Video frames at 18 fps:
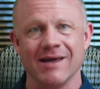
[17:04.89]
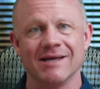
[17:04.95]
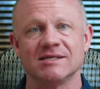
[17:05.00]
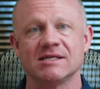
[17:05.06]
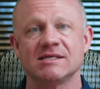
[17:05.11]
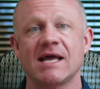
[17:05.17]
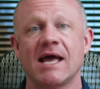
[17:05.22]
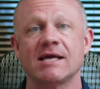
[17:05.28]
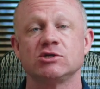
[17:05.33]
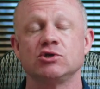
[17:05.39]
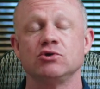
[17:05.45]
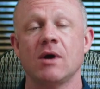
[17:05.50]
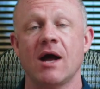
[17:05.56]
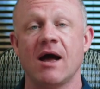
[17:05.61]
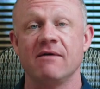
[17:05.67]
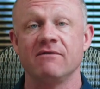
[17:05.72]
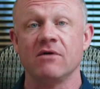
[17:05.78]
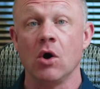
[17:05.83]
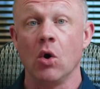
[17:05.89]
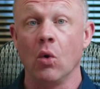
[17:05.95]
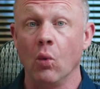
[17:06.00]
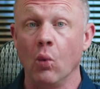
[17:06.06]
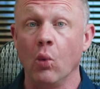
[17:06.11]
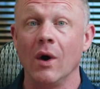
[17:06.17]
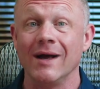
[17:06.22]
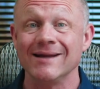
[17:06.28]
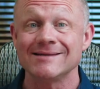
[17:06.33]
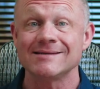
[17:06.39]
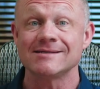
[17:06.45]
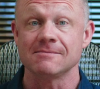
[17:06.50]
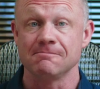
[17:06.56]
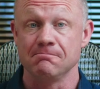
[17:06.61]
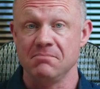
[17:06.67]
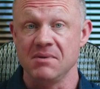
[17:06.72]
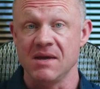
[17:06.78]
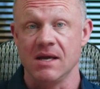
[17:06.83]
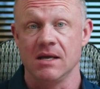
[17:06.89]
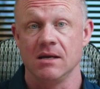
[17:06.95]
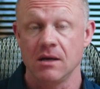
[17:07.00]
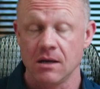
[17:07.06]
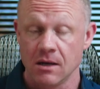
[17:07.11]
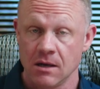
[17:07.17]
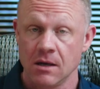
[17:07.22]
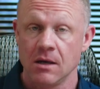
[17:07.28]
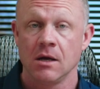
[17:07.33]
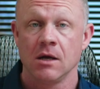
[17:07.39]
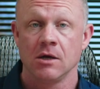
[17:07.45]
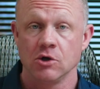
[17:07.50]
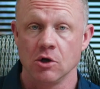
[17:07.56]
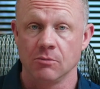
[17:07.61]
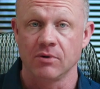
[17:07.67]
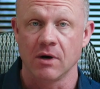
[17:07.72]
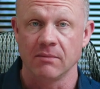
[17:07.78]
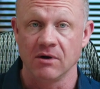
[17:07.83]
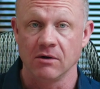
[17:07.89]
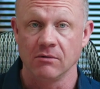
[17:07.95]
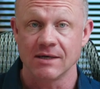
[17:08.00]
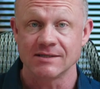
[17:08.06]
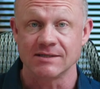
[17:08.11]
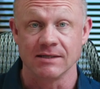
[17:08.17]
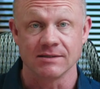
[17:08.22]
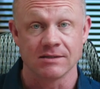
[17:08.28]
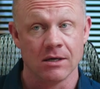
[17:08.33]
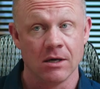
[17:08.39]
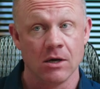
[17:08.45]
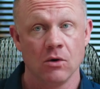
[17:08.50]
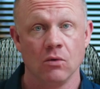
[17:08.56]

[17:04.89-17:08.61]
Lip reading: It just has to have once been your primary residence,